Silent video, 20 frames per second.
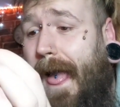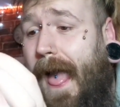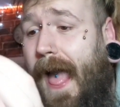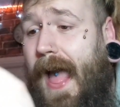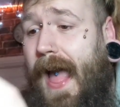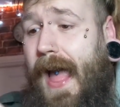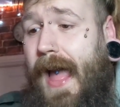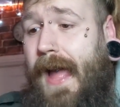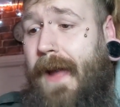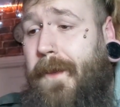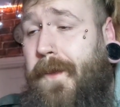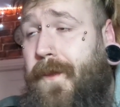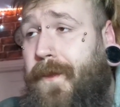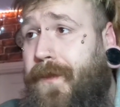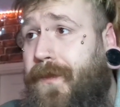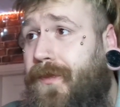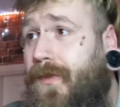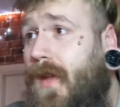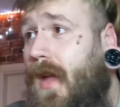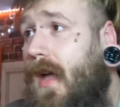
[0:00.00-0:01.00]

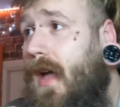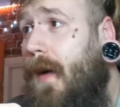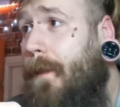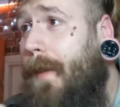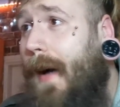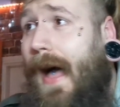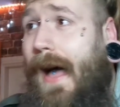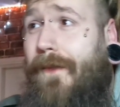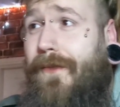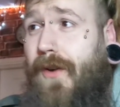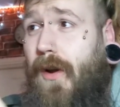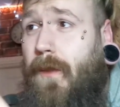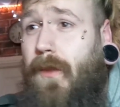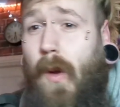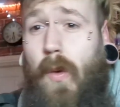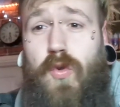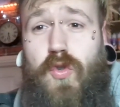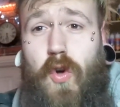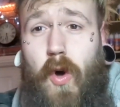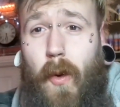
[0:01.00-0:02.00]
Apart from
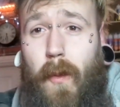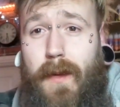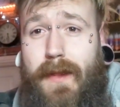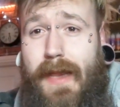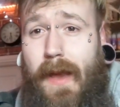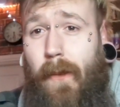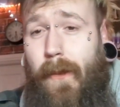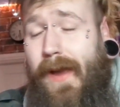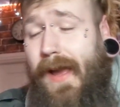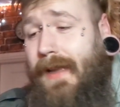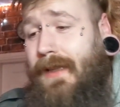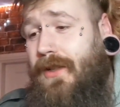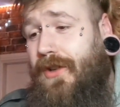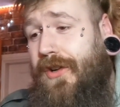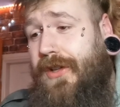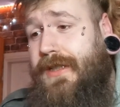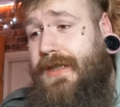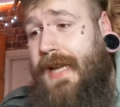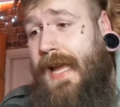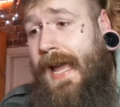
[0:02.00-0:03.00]
those couple that we had
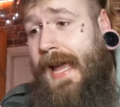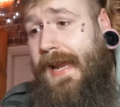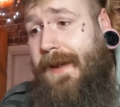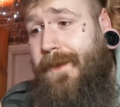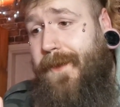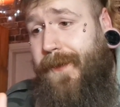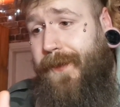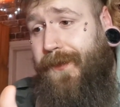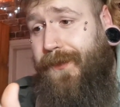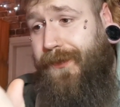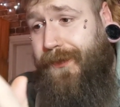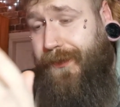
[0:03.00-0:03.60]
to return,